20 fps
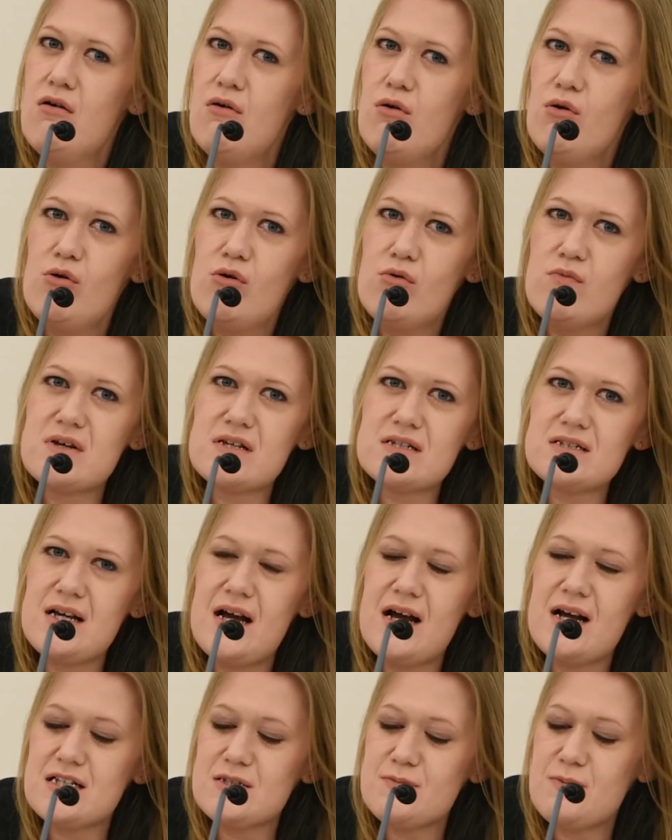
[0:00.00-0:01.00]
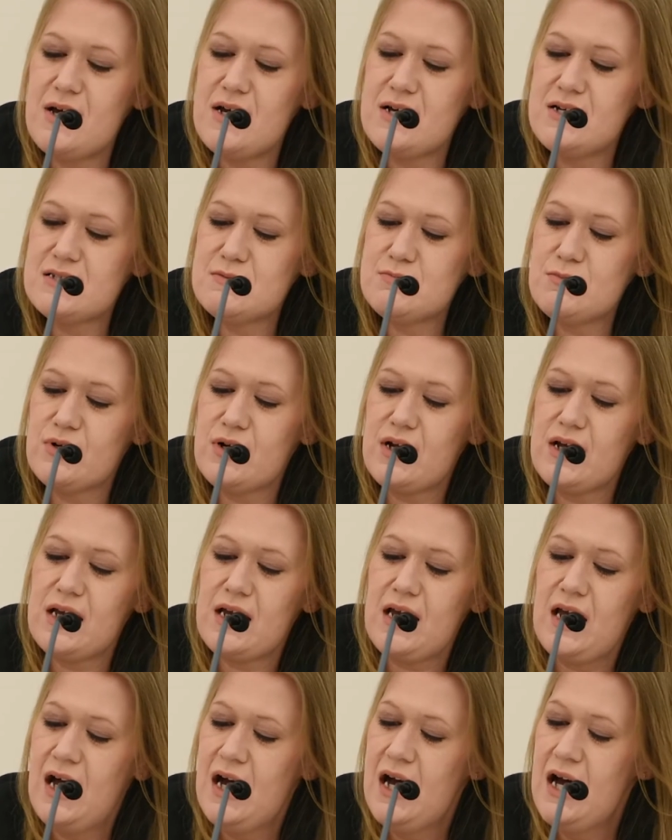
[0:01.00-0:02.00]
all this taxpayers'
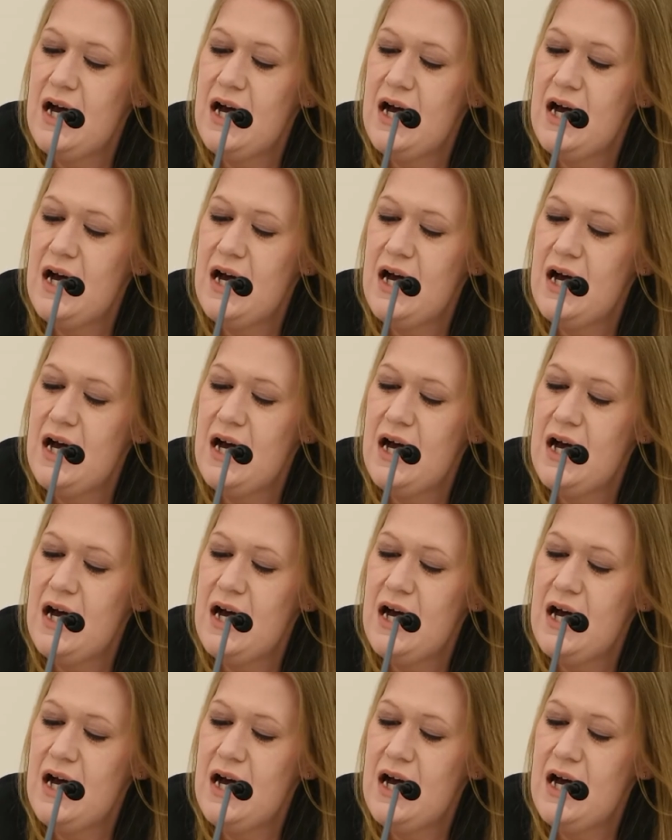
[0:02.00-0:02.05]
money